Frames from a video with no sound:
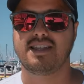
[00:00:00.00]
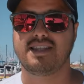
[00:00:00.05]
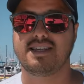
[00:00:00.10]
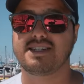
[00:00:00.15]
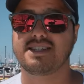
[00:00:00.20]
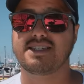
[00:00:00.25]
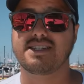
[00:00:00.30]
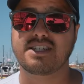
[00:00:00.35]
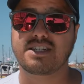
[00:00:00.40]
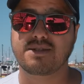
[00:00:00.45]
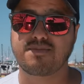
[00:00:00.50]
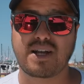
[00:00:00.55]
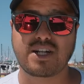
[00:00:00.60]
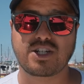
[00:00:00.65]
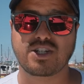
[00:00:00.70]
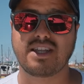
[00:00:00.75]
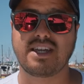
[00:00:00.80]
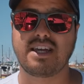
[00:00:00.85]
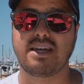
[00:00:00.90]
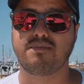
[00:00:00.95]
This is
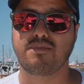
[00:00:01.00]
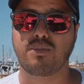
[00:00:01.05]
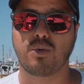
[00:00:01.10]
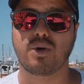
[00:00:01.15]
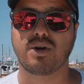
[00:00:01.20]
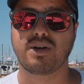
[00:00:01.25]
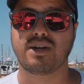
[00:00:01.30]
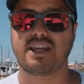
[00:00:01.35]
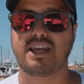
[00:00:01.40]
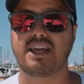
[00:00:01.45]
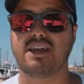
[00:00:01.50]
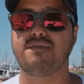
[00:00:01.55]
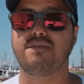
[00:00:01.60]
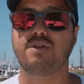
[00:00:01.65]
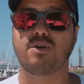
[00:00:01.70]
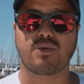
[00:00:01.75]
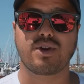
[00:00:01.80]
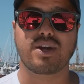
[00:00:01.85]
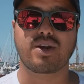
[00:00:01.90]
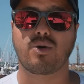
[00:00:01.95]
especially important if
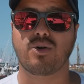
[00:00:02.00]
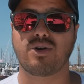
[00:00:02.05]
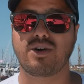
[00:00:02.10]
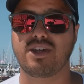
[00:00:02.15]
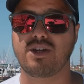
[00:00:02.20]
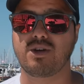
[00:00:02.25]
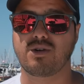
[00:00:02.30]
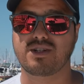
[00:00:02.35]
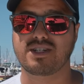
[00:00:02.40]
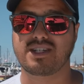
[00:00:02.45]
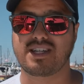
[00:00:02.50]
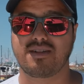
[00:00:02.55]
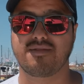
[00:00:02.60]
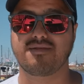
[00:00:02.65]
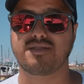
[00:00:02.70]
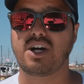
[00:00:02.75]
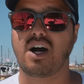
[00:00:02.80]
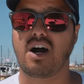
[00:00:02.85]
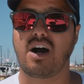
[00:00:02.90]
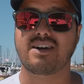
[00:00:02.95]
you're recording yourself
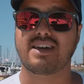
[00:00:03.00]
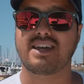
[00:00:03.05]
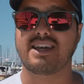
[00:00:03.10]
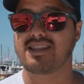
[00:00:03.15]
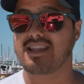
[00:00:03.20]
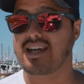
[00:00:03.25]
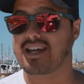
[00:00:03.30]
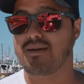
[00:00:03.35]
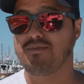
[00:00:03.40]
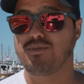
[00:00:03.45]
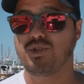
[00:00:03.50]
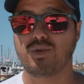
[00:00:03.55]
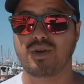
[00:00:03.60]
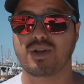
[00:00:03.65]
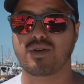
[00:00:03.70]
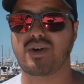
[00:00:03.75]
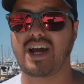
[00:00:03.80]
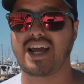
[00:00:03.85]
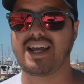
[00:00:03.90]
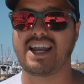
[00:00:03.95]
talking like I'm
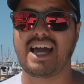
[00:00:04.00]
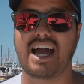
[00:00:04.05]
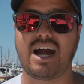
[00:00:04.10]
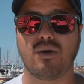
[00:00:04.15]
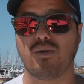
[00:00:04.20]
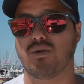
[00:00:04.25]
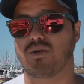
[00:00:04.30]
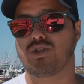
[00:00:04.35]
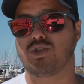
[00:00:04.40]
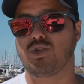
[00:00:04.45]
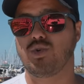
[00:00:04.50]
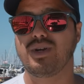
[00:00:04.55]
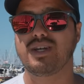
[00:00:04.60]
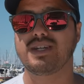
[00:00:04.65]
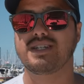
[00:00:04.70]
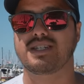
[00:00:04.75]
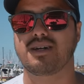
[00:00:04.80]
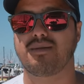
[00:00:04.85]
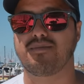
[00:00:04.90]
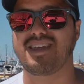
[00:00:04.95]
doing right now or doing
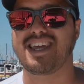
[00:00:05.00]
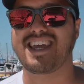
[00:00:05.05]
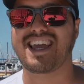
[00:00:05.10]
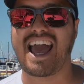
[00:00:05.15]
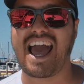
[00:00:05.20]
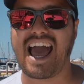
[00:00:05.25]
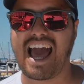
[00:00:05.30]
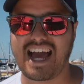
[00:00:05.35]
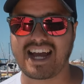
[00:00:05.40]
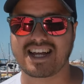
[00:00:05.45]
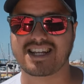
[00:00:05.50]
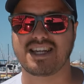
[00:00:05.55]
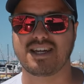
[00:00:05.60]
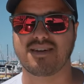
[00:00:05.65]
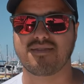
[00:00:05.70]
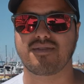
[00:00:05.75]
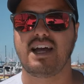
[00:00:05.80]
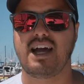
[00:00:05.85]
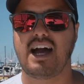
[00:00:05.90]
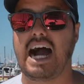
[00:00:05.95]
something
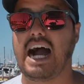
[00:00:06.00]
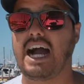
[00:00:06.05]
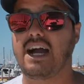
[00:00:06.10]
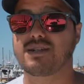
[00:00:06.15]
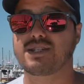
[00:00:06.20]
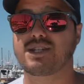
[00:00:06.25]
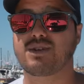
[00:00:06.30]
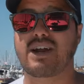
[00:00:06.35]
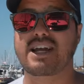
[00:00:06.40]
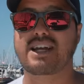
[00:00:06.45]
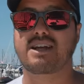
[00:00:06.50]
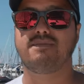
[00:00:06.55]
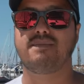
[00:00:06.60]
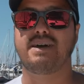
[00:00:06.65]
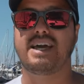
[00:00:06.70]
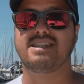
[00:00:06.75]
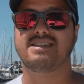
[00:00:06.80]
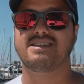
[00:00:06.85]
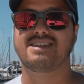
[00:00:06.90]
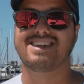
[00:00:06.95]
active. I also
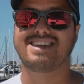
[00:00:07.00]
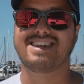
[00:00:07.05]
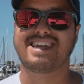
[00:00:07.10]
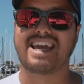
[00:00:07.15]
recommend